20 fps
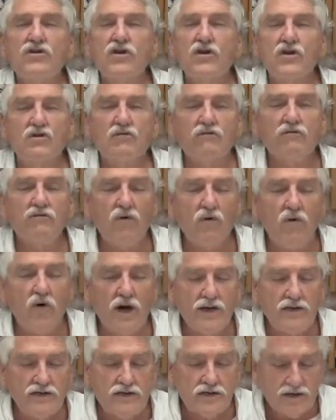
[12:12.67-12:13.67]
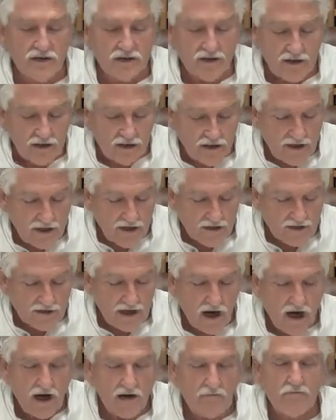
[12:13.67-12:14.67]
her voice is
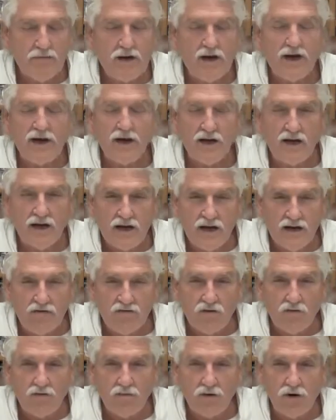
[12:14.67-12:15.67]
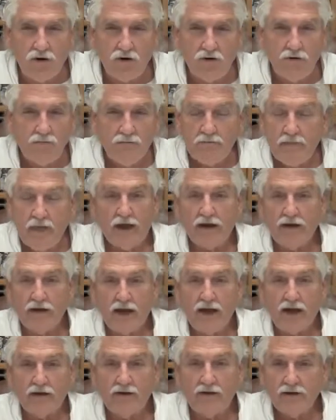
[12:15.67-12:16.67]
unbelievable.
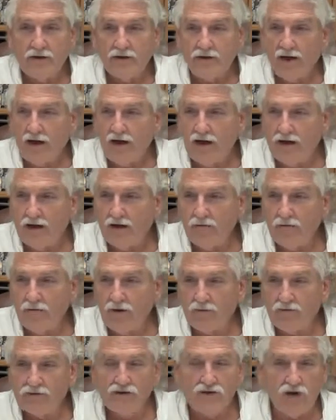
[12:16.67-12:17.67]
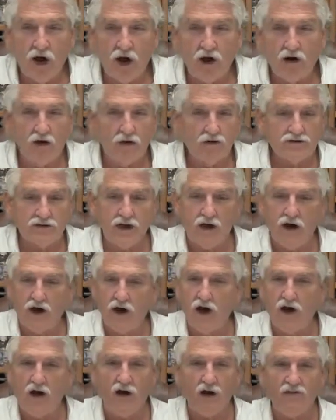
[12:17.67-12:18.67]
And what was dog goes,
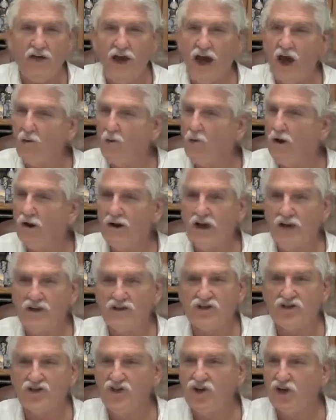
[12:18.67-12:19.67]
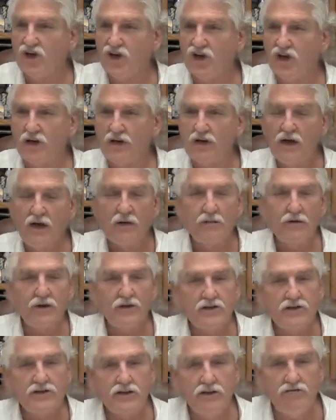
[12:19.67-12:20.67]
that one is good. But
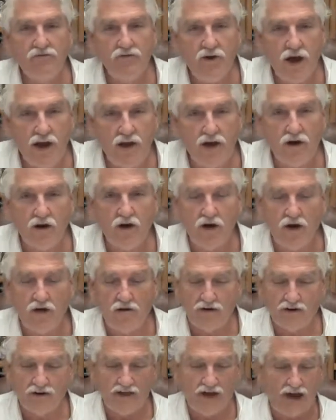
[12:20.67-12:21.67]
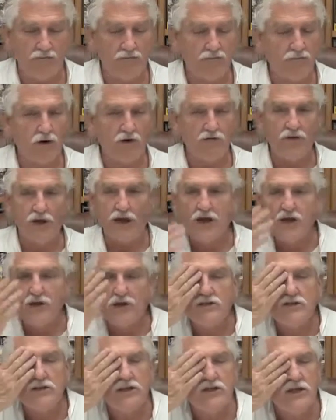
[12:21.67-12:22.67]
then she fainted all the time, poor thing. And you
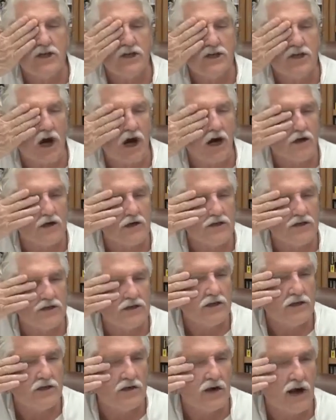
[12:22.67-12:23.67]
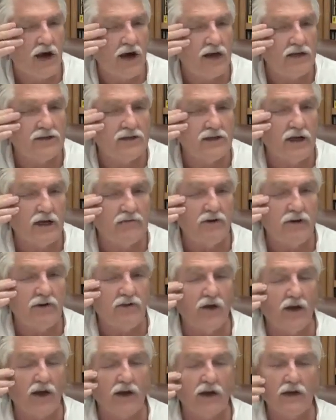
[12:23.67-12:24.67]
see the darkness in her eyes and
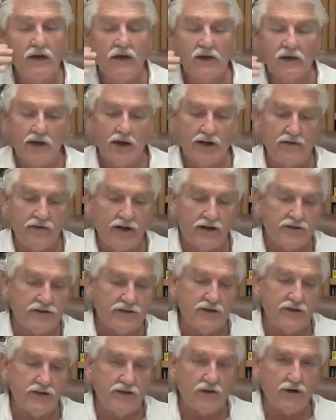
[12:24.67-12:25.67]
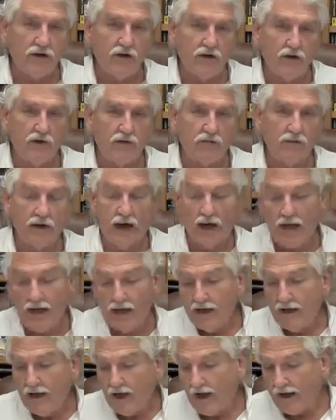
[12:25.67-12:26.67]
everything. And they sent her home. And
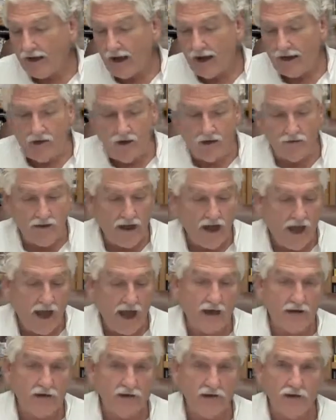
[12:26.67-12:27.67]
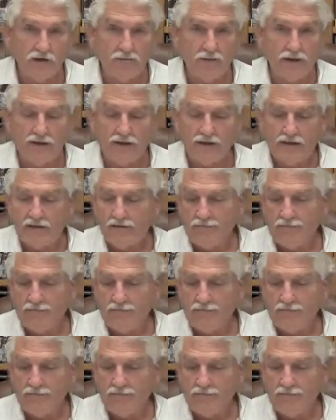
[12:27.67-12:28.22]
I know they had to, but